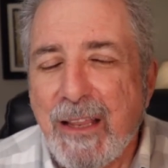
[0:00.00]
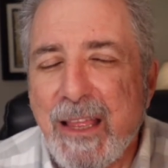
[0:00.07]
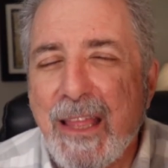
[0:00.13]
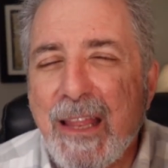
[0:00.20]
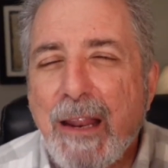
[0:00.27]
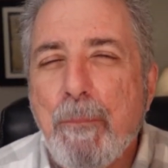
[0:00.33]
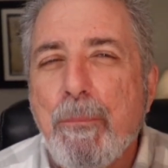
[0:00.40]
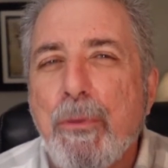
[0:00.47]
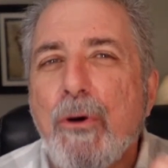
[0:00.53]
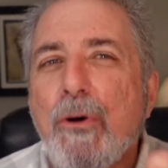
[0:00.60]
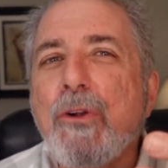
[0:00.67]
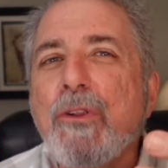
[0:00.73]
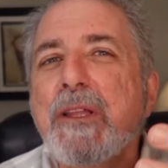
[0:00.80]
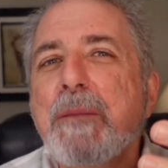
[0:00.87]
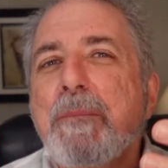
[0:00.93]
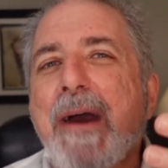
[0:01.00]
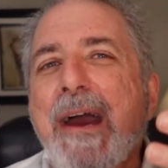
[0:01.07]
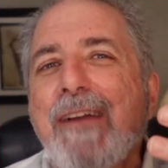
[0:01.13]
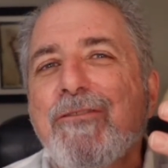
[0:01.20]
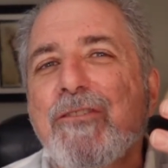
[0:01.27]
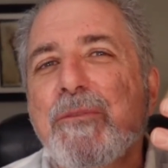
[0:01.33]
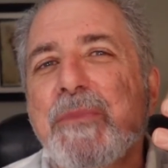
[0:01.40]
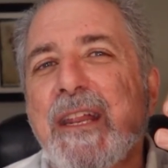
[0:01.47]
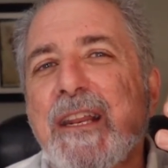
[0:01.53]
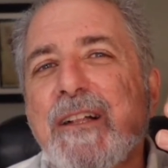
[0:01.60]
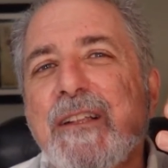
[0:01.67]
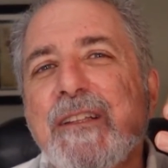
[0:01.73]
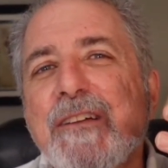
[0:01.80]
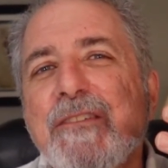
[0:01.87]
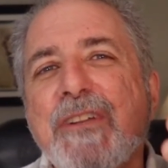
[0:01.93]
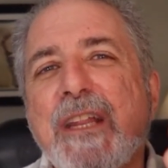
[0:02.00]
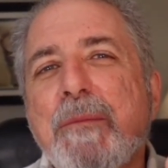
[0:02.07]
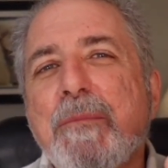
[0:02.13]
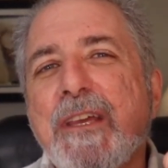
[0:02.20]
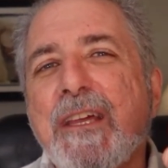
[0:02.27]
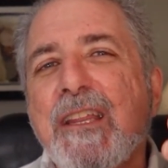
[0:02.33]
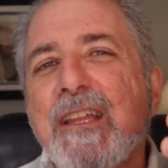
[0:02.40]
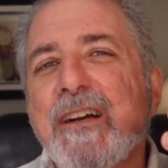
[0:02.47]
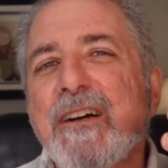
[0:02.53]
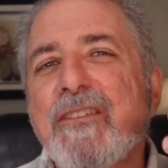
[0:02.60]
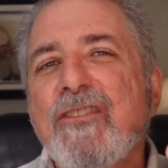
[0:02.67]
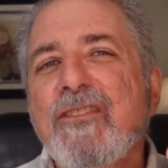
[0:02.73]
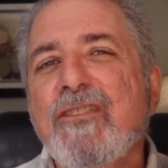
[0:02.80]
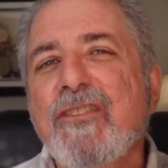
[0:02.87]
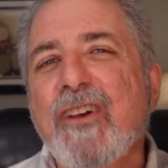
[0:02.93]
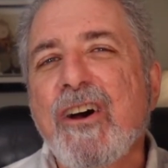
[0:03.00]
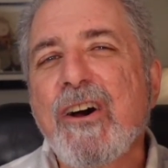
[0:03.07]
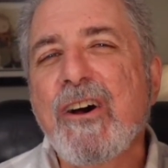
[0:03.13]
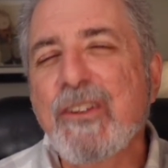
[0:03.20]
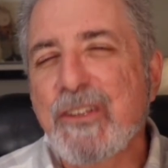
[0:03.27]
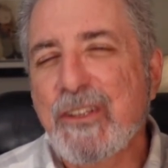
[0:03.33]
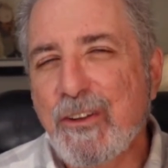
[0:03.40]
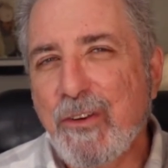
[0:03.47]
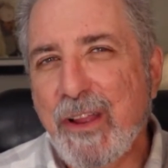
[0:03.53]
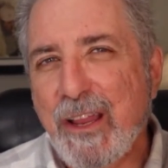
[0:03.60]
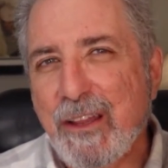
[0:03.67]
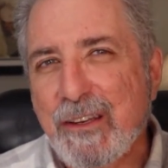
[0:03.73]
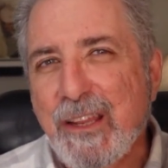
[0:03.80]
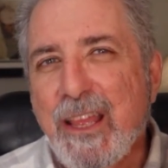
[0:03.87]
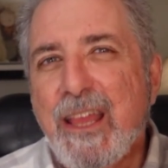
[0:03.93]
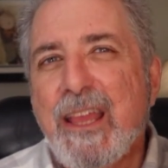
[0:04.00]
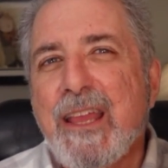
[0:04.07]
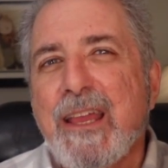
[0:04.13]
And I'm pulling back from that cliff, and I'm getting on solid ground, and